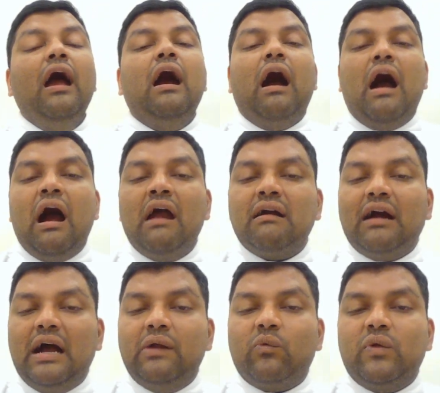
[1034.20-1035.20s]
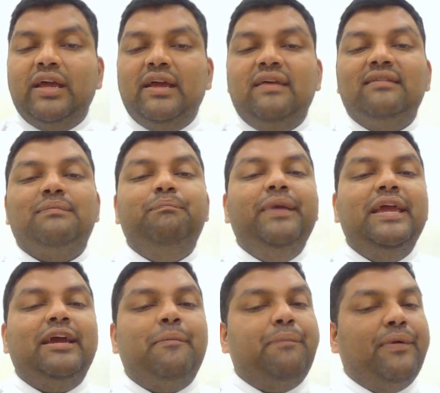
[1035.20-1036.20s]
our country is
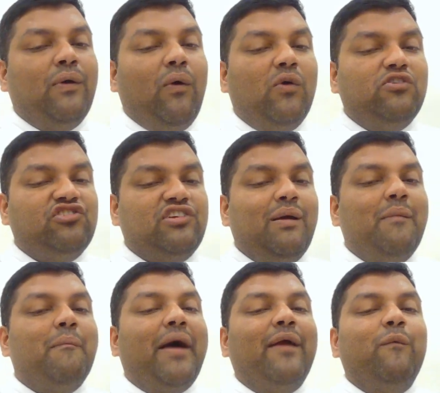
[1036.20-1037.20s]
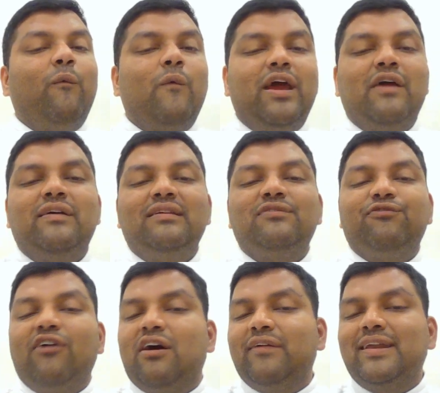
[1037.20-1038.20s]
being approached by various
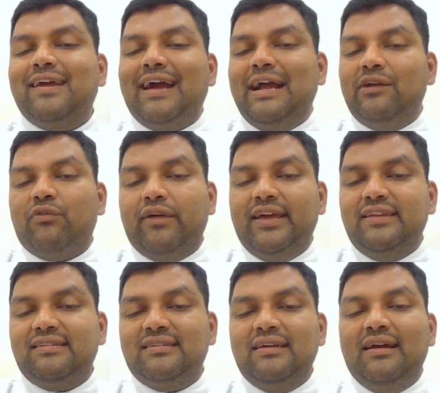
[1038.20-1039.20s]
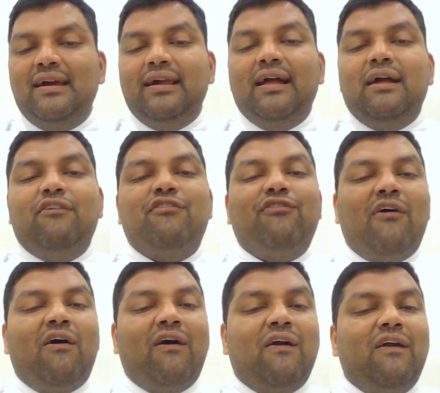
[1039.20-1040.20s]
foreign countries
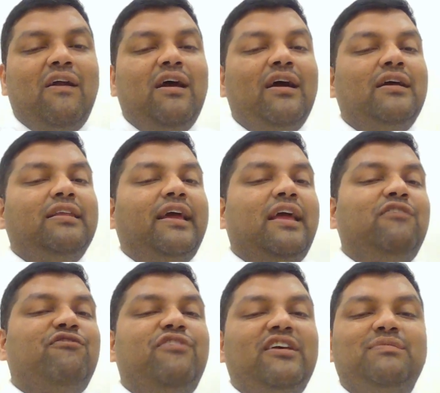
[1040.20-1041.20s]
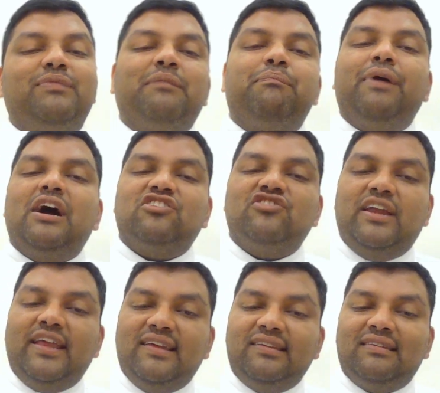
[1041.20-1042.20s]
for the investment
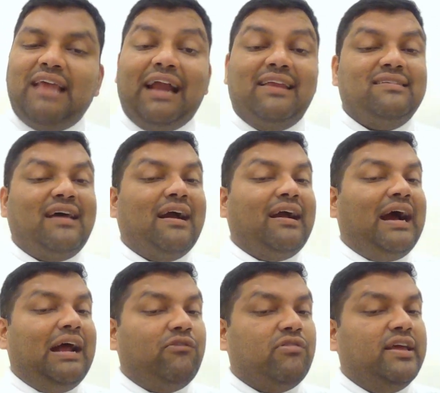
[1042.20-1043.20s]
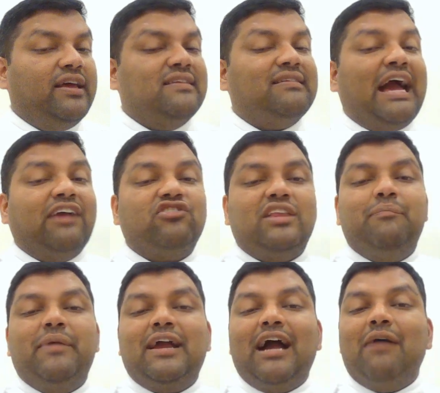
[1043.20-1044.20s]
opportunities. That is, our country is actually
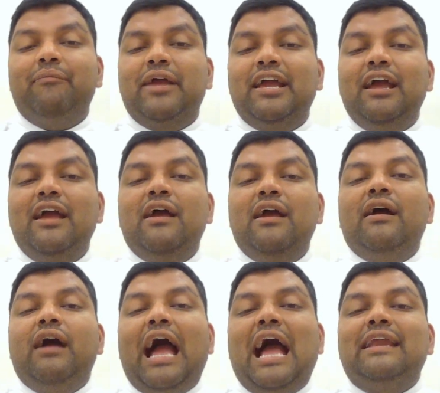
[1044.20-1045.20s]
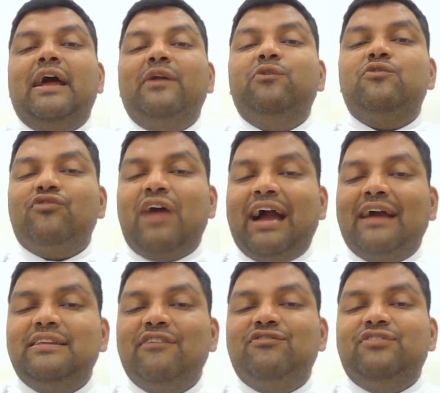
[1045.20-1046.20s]
becoming an
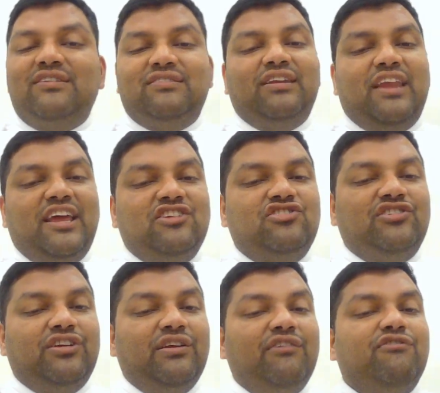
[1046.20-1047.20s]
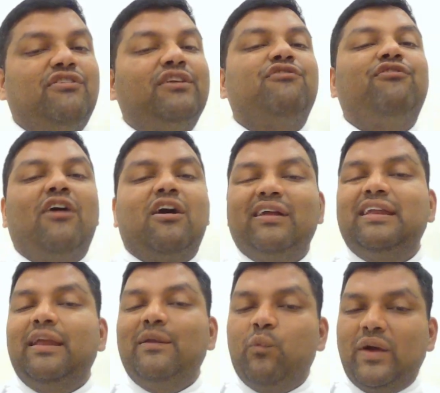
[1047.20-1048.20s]
attractive destination for the
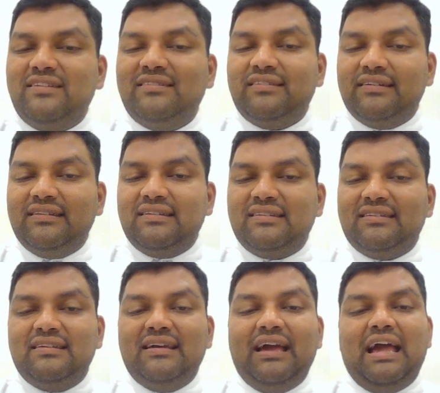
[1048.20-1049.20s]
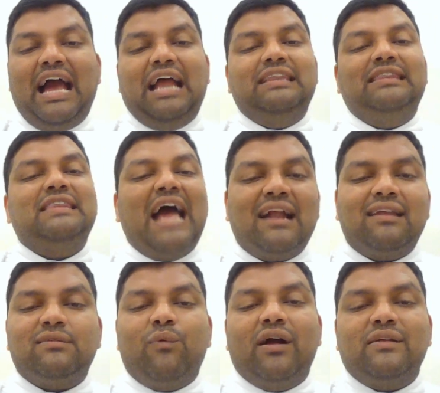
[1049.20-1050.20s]
foreign investors. And
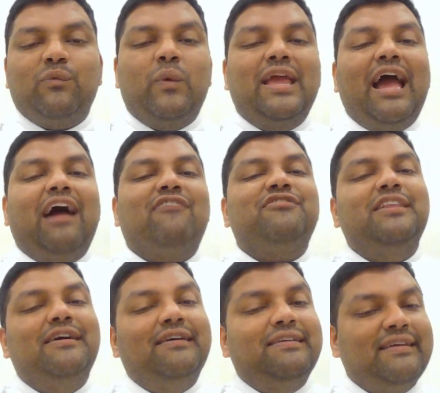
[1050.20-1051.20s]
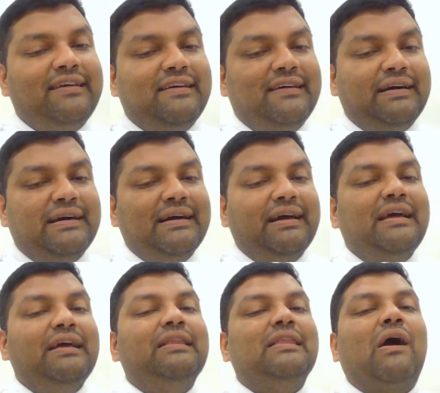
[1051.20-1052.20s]
that's what we have learned here.
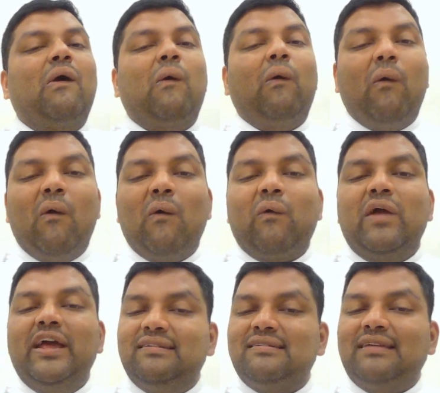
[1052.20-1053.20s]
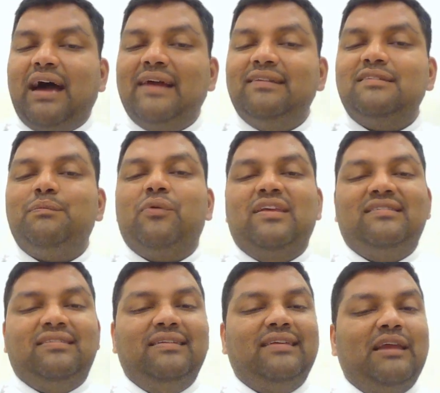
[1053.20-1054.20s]
The core insights
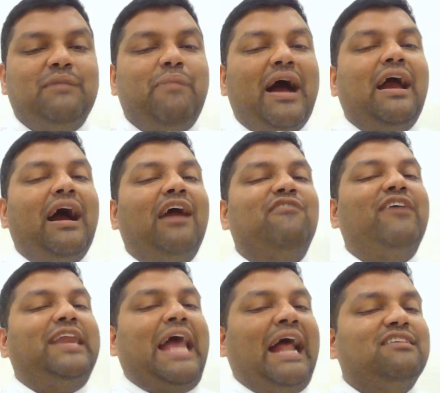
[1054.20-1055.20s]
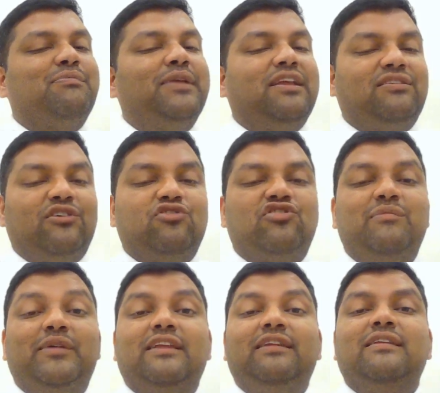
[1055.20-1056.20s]
presented by our Finance Minister
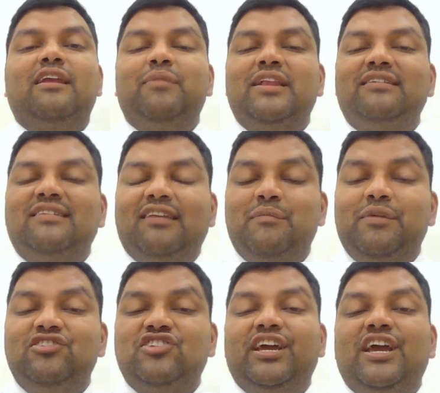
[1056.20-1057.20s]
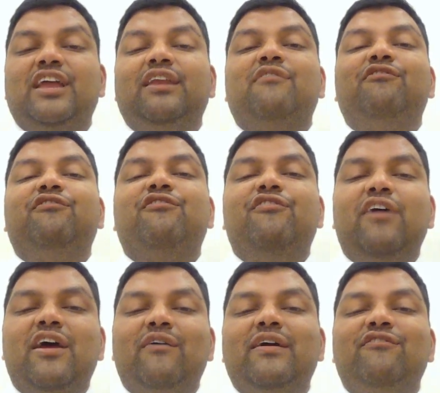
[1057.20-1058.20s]
Smt. Nirmala Sitharaman in a
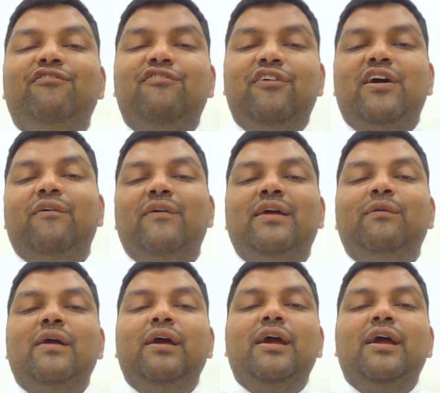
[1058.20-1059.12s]
very, very